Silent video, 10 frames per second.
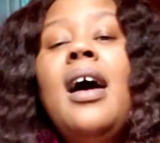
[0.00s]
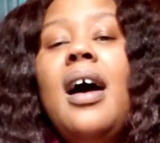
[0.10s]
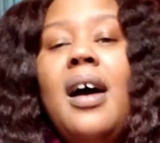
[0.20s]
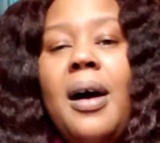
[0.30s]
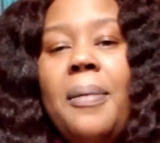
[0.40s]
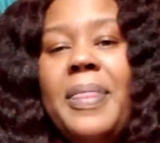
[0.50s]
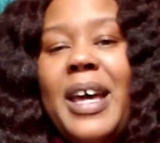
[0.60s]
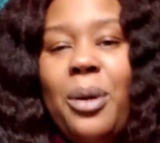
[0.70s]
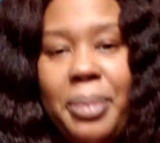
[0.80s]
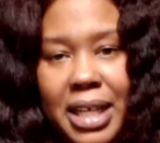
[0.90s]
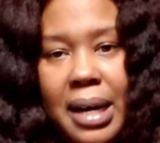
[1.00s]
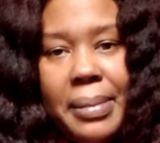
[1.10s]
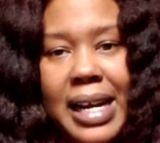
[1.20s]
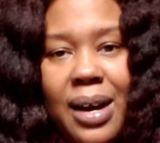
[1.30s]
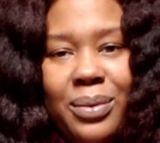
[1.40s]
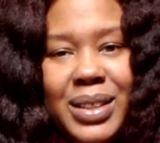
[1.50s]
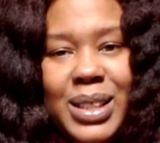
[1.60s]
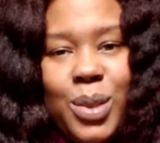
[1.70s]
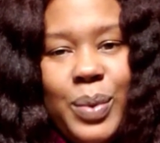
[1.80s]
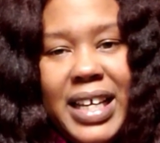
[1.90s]
that'll be coming out
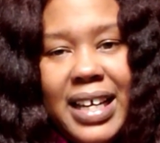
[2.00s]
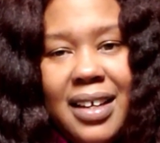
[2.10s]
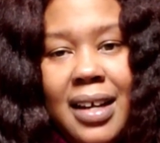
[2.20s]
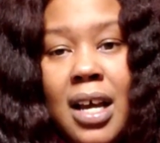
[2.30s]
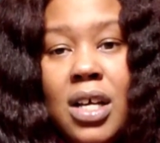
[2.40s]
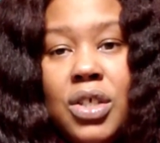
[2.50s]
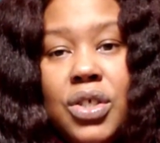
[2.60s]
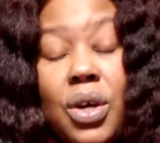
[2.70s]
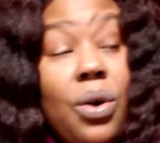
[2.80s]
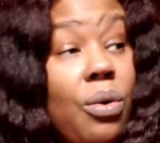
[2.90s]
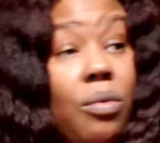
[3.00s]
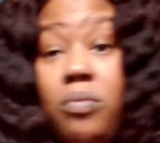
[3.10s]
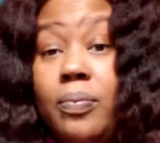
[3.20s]
this weekend. So